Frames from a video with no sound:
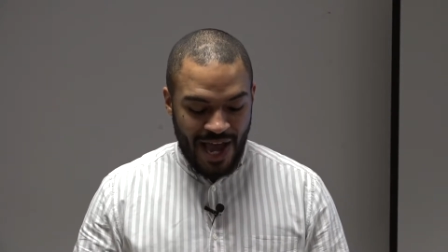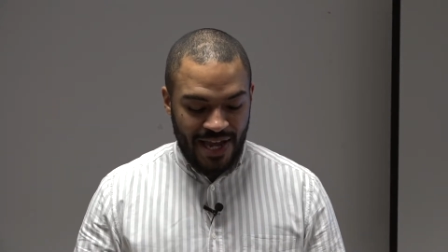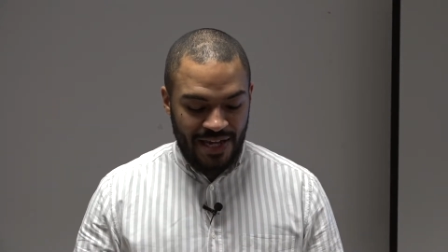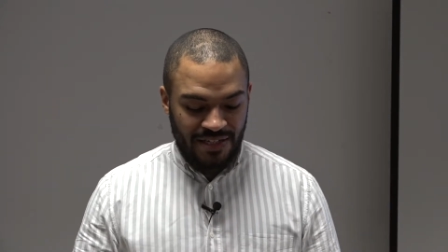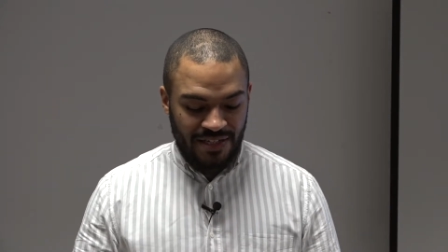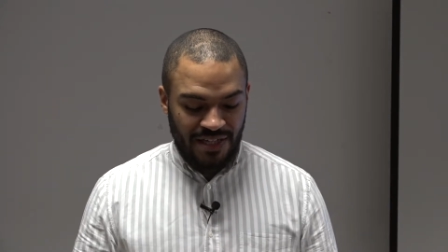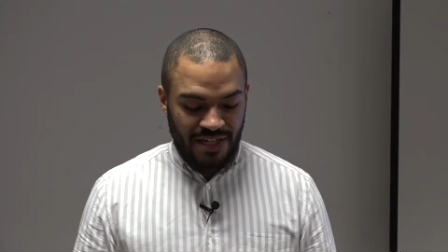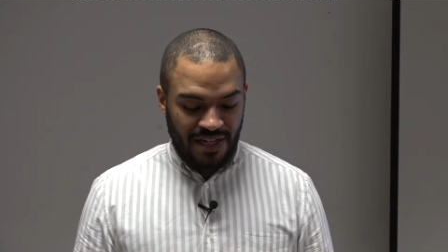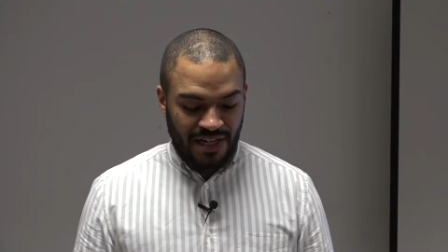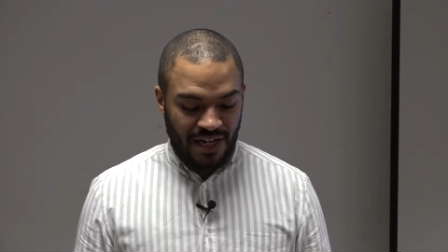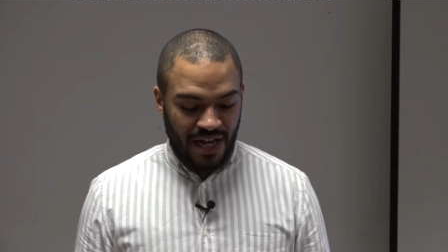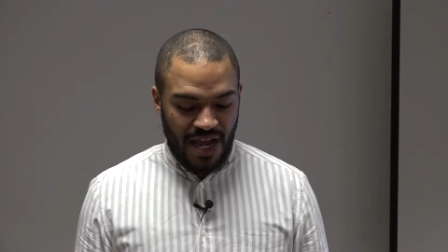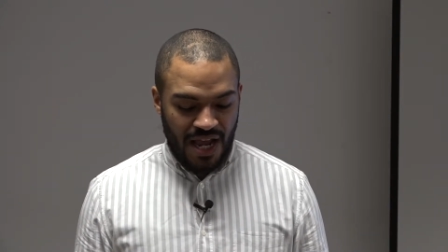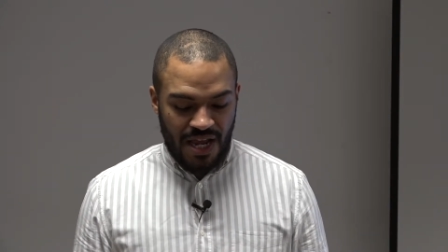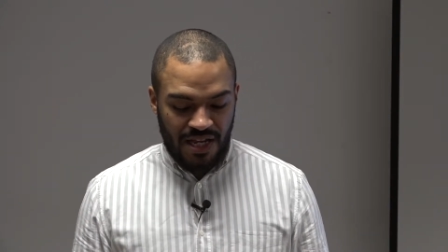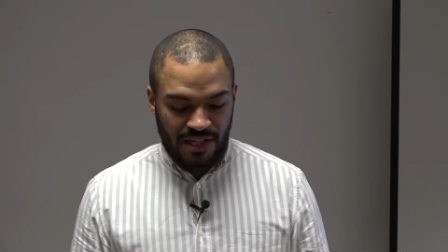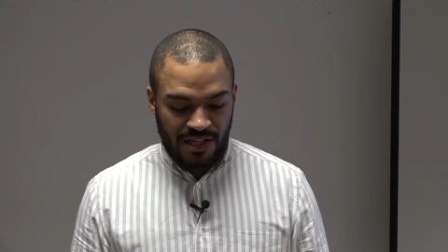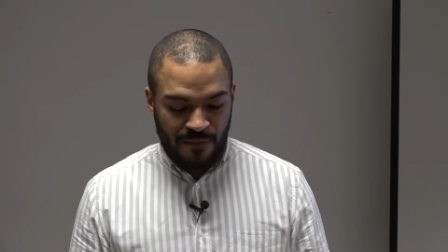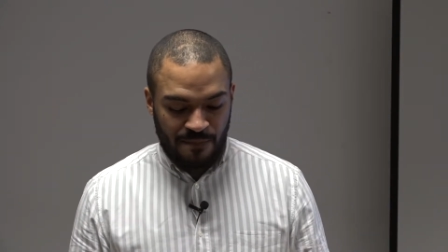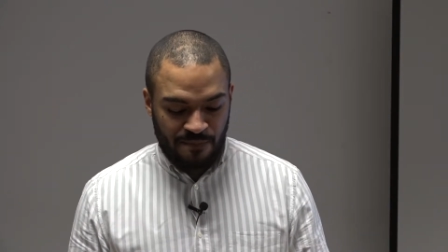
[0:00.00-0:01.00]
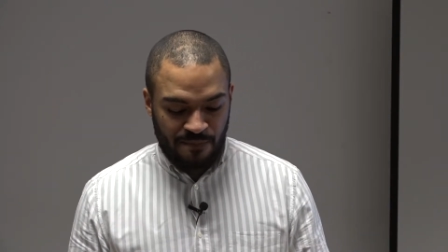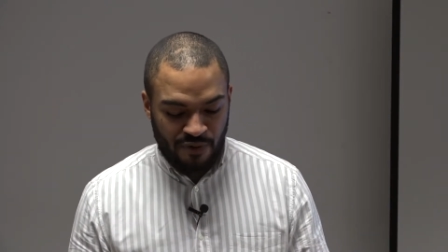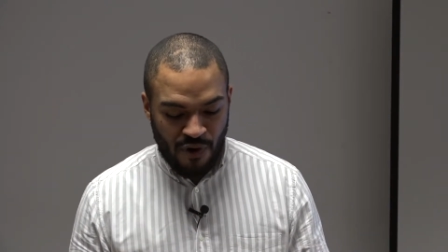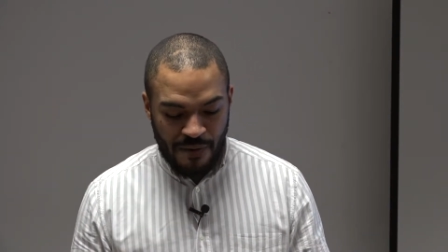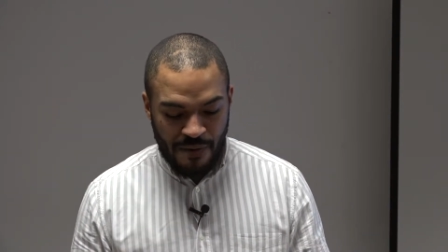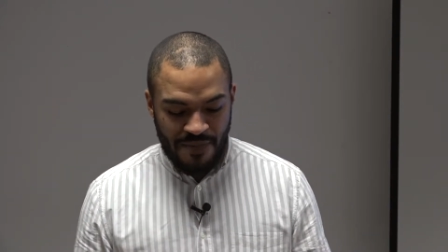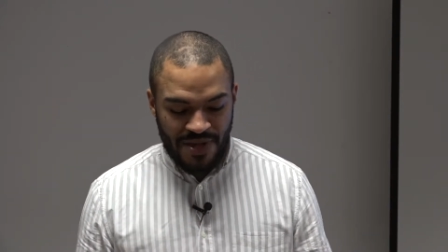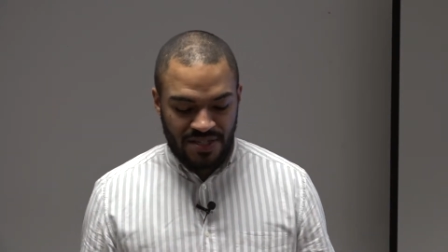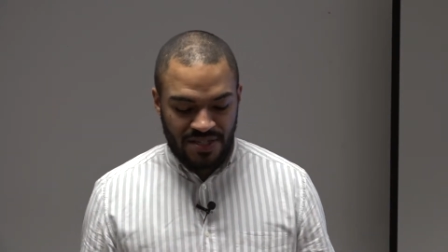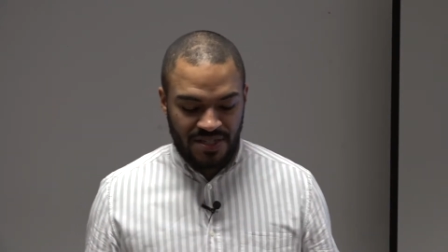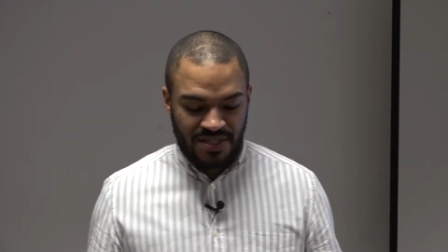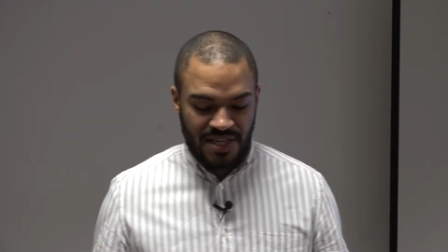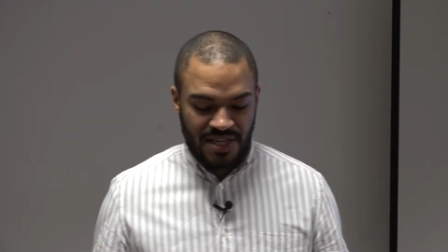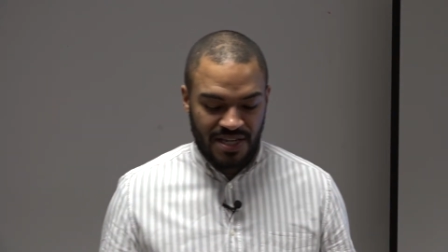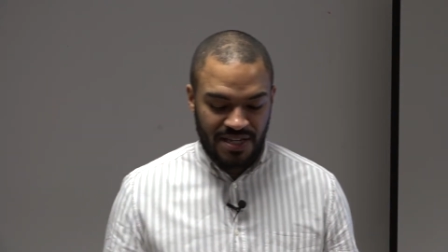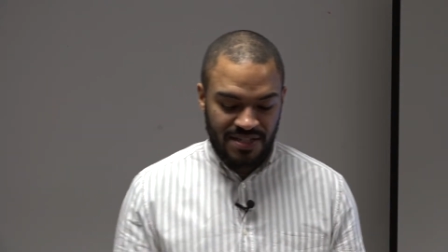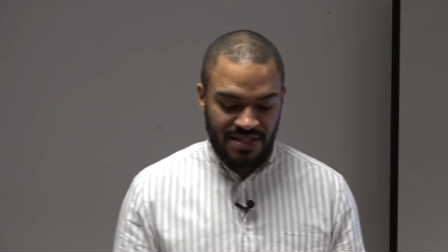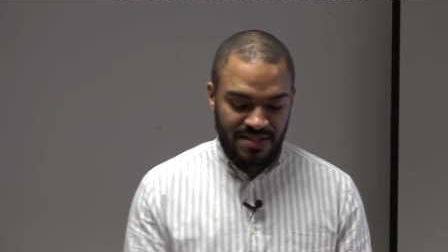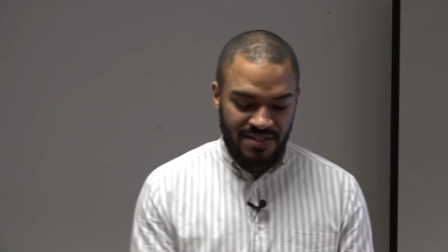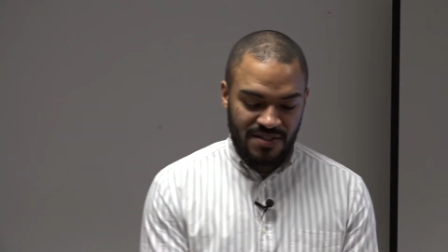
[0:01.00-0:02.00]
I declare the
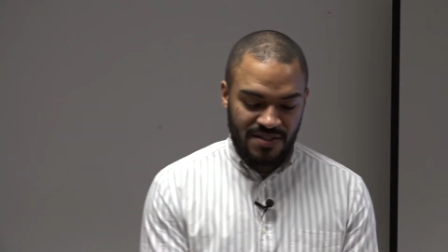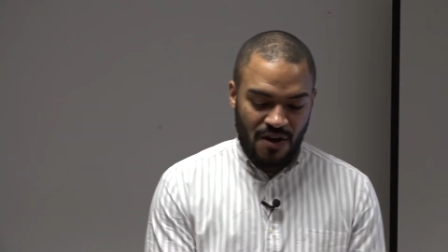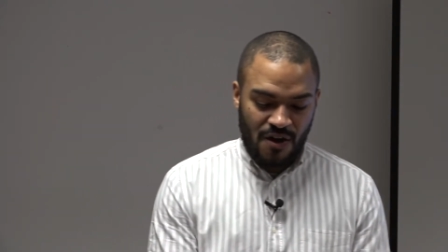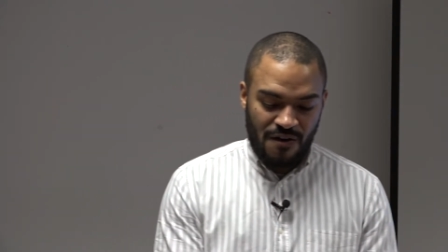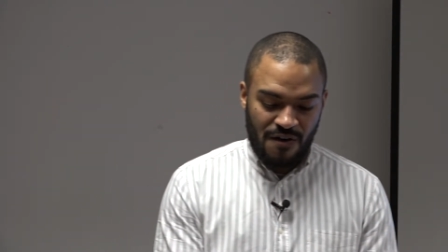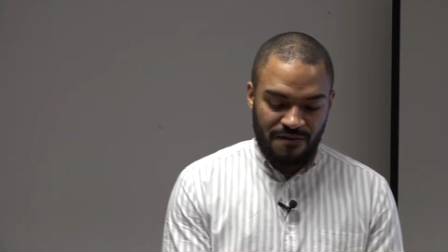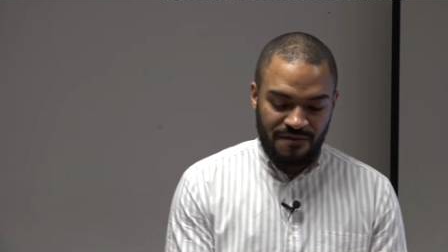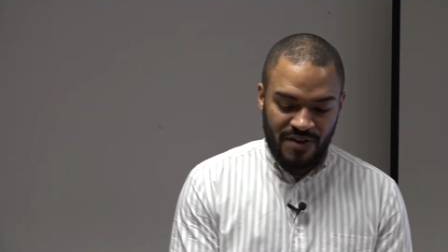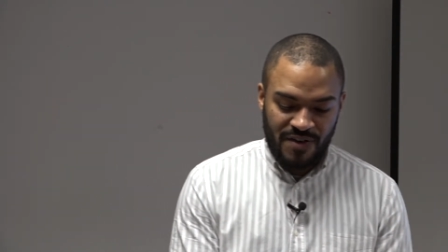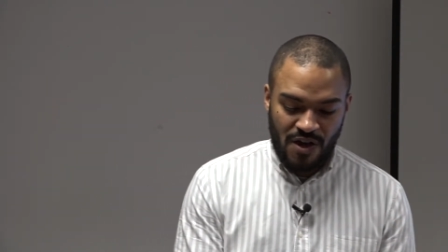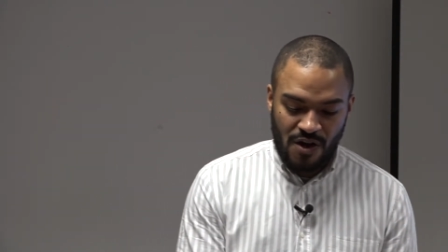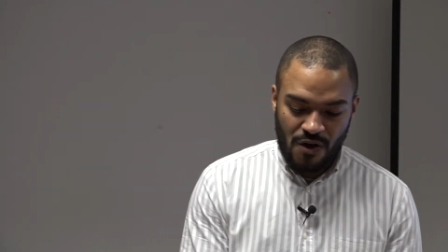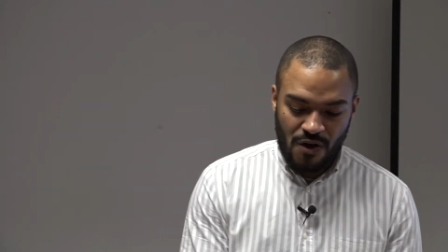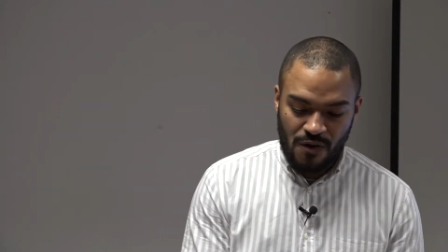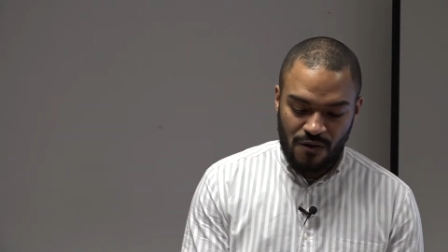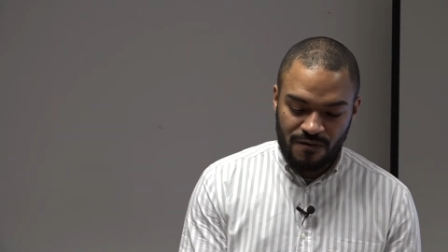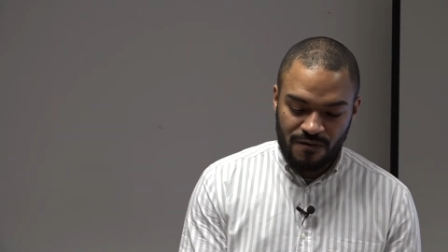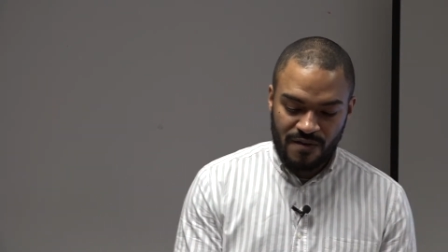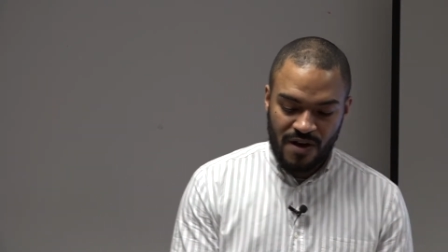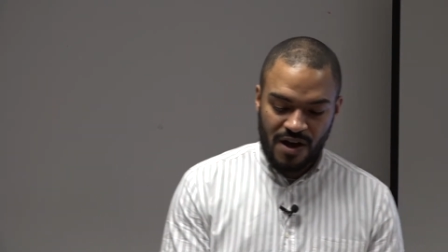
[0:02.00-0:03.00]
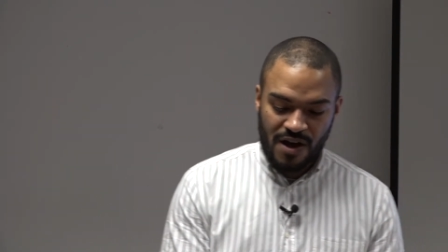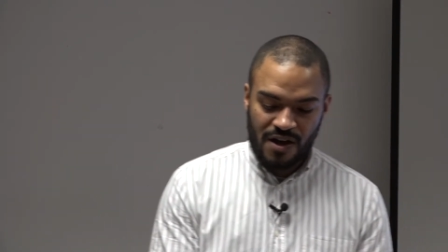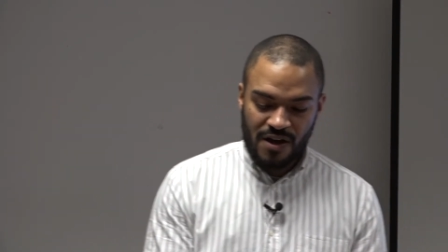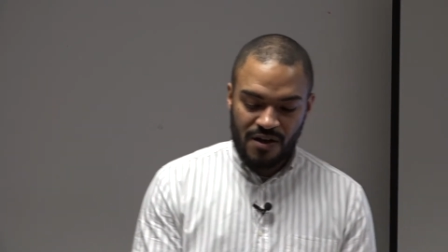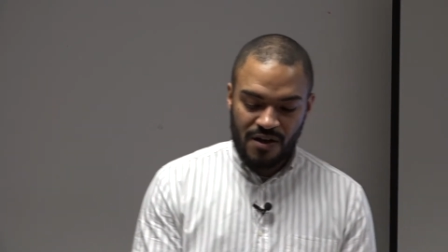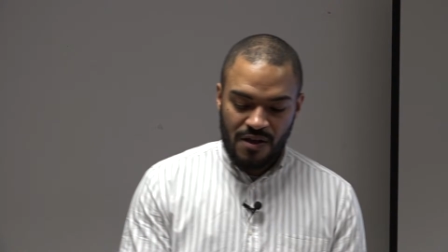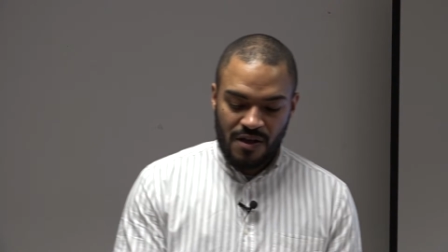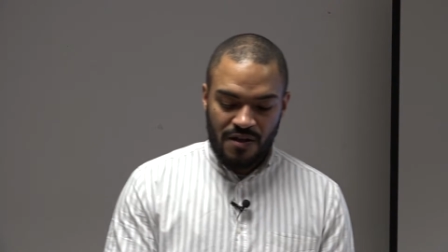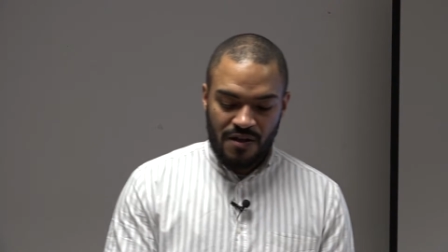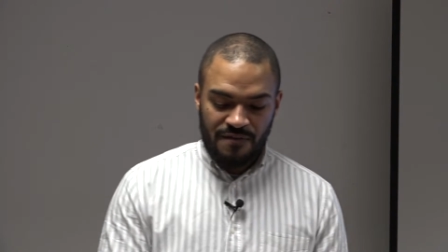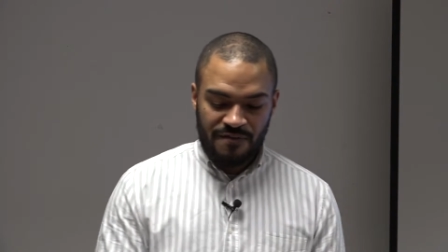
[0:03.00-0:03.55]
promises of Jehovah